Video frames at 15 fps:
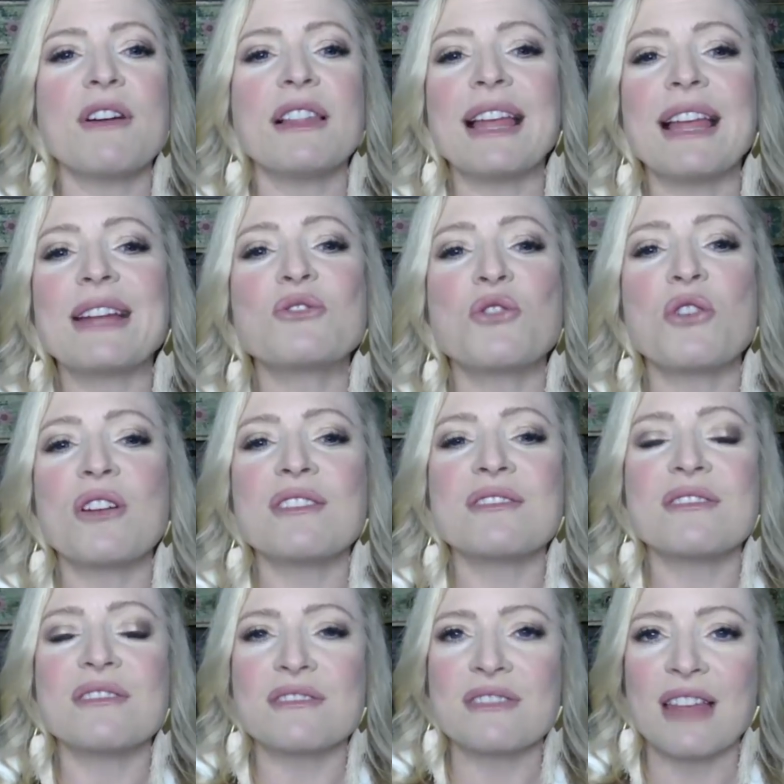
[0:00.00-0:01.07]

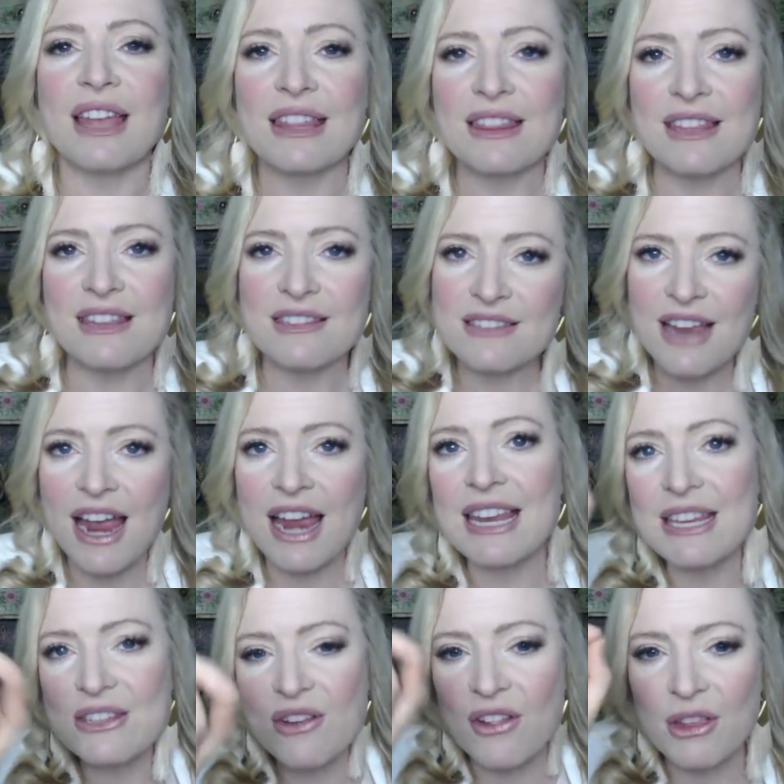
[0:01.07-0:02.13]
electrons as like these
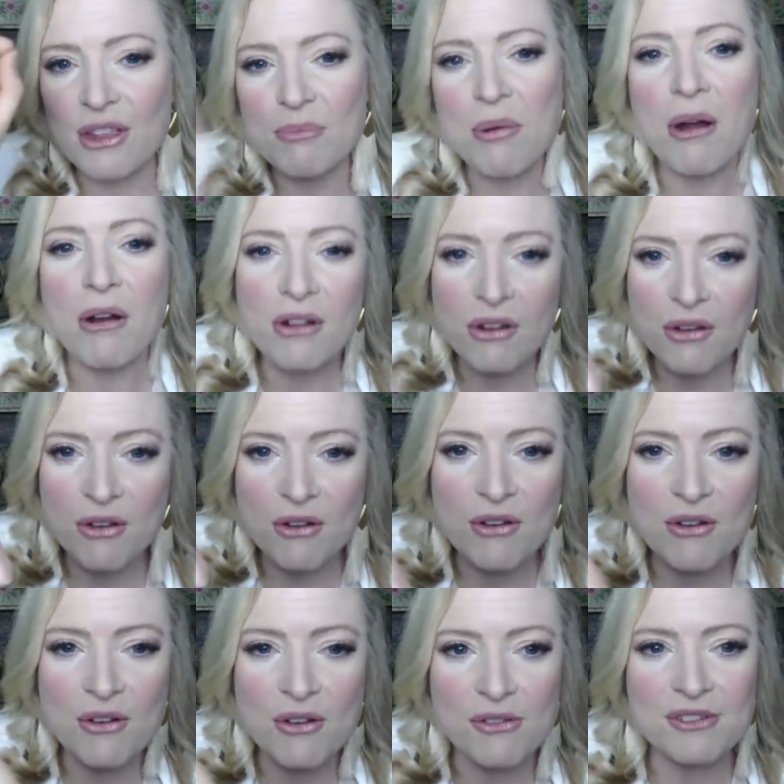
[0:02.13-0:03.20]
tiny solid
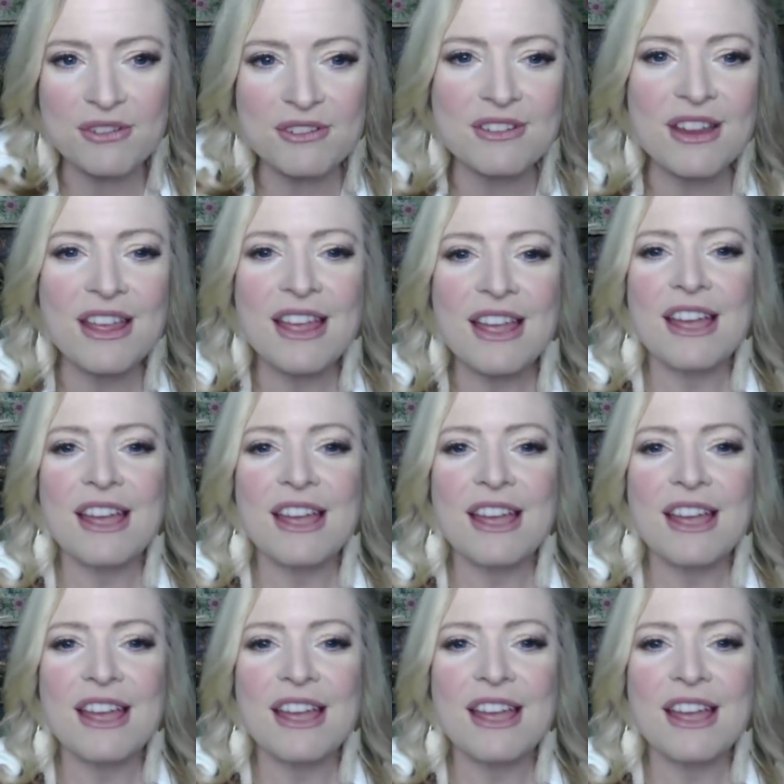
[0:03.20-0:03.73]
particles,